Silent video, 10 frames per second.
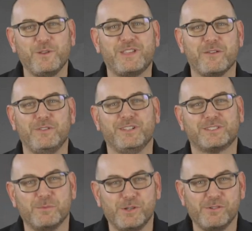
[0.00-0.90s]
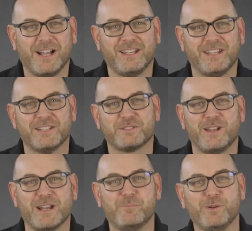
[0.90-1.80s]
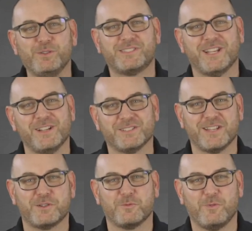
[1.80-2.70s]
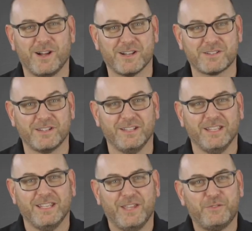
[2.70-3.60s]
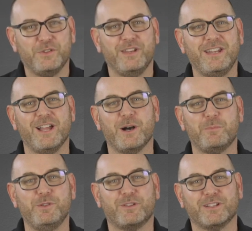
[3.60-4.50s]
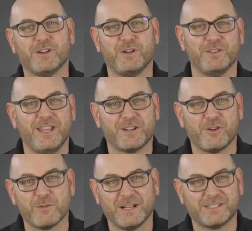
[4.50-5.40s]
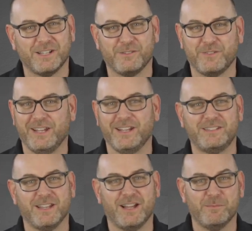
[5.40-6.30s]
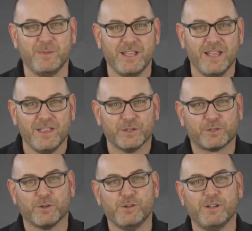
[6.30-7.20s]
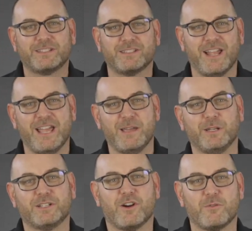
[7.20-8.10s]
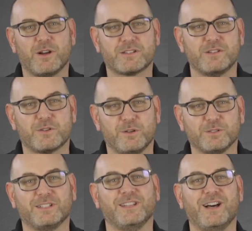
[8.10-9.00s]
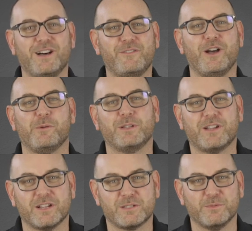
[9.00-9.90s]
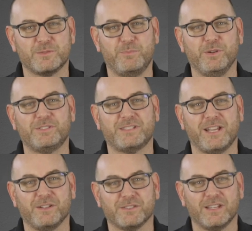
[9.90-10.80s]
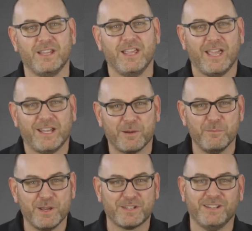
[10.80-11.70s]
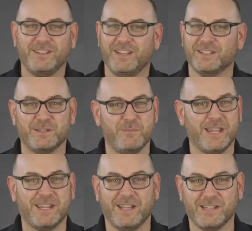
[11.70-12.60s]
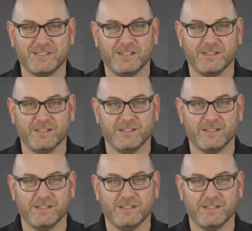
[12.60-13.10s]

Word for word: we've given you some new ideas on how to boost sales at your wash. If you need help, you can call Nick or myself anytime. The crew at Slam and Car Wash Controls love helping customers boost sales, and our mission is to make it easy.